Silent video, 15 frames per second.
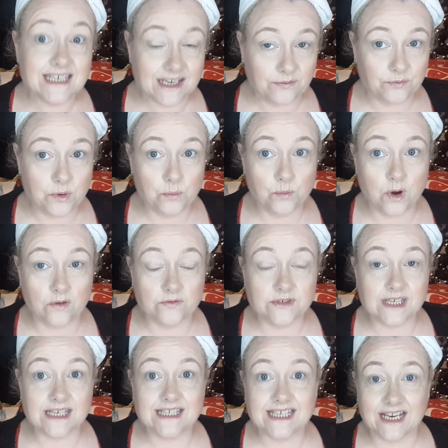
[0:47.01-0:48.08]
different
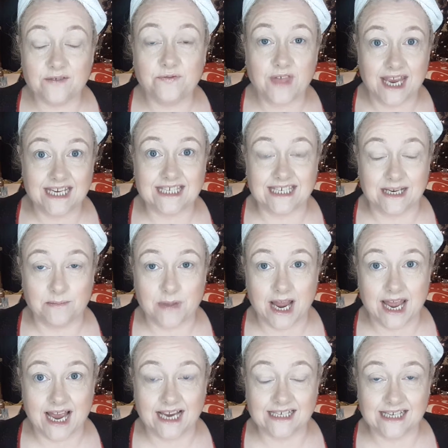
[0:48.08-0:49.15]
ones and see if they sting
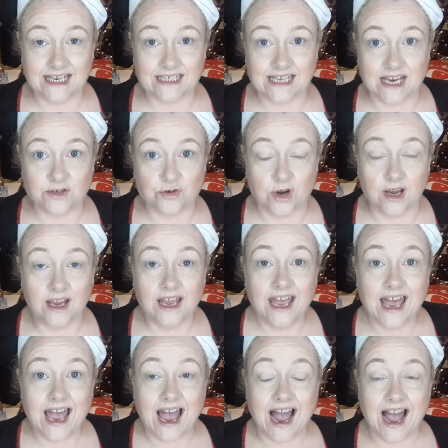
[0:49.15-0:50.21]
my eyes, etc.
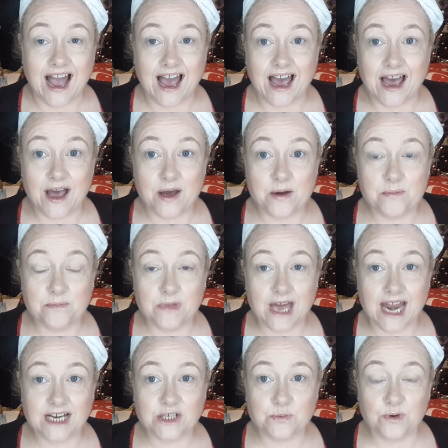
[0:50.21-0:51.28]

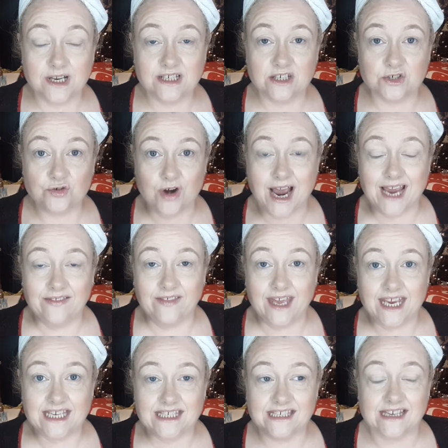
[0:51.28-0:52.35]
I just wanted to try
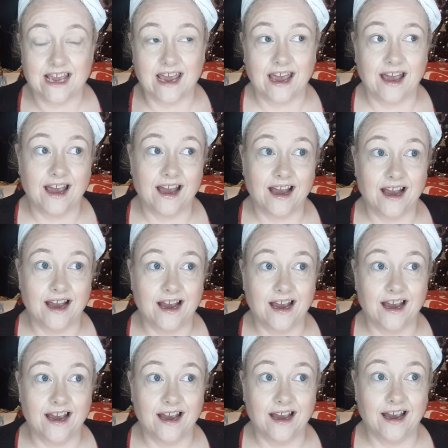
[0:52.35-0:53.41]
this.
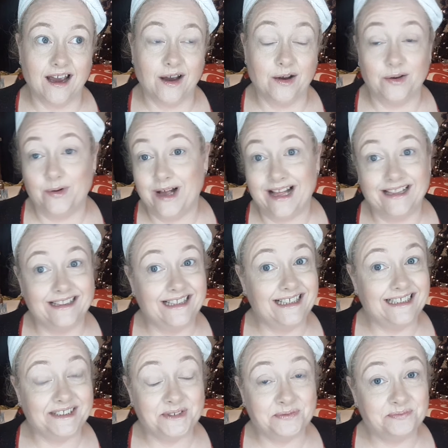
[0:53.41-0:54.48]

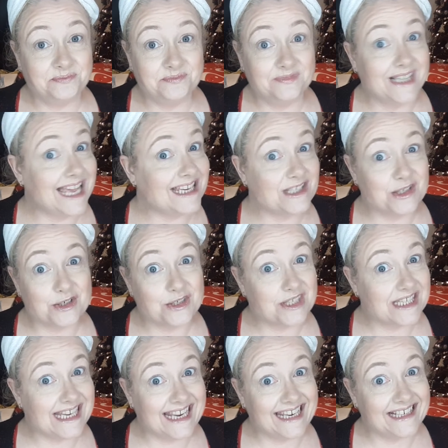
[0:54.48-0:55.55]
Well, let's
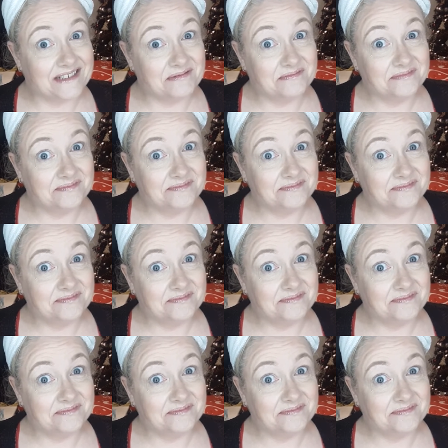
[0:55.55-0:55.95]
just see.